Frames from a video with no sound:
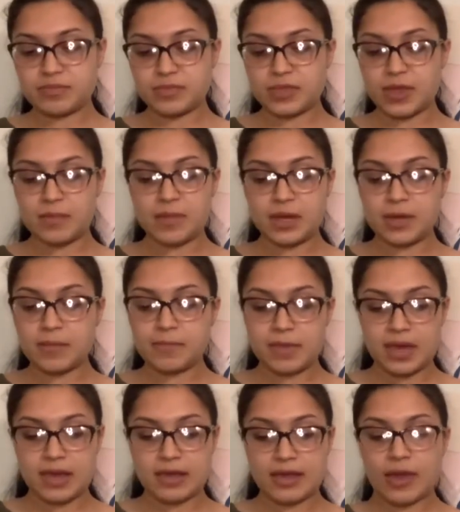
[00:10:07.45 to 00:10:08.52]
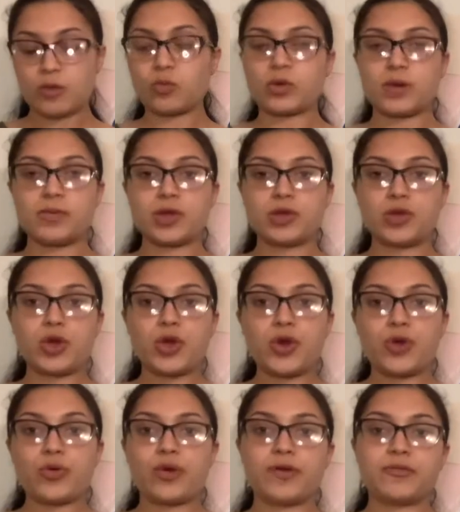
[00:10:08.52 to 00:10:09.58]
the many men and women
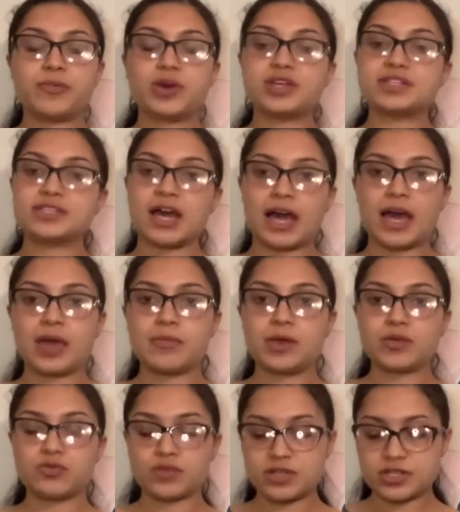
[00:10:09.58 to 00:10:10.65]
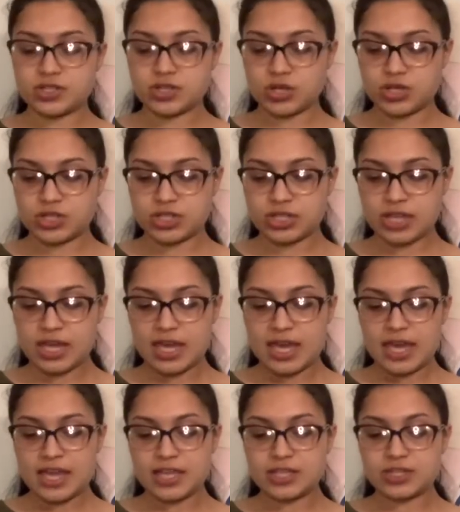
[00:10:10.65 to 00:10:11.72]
who have put time and research
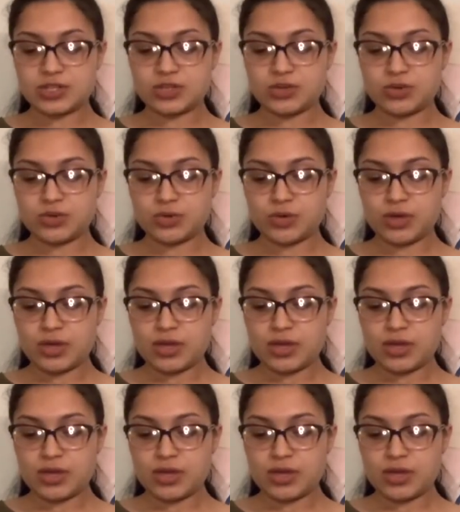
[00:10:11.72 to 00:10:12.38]
into